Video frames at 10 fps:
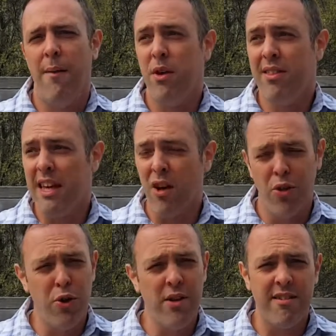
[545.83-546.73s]
You think,
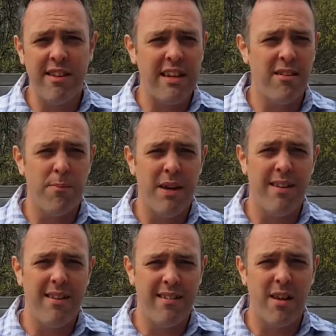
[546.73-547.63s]
although
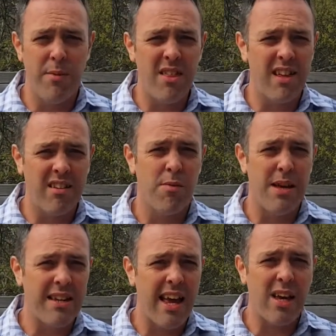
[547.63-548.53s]
some of the things have
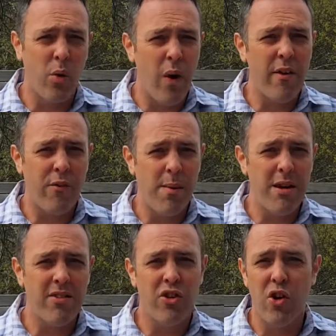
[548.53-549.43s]
been taken away from
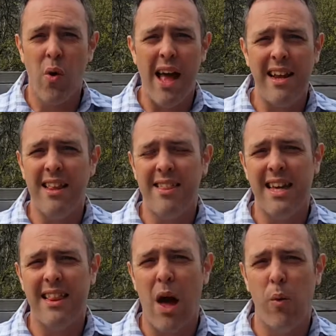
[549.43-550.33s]
us, you know,
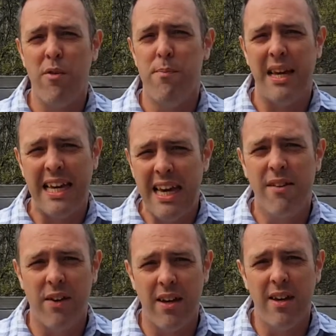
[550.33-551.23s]
anything that we've been
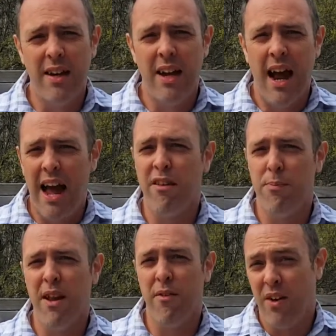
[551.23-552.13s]
given has
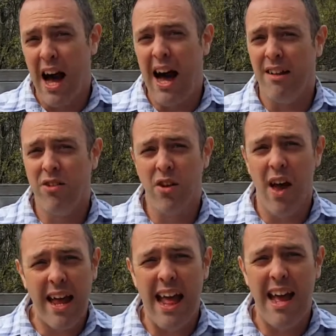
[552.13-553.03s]
been of God. So,
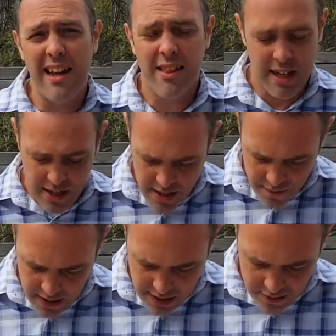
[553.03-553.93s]
and anything
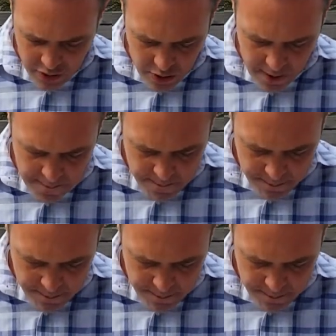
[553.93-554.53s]
given is good.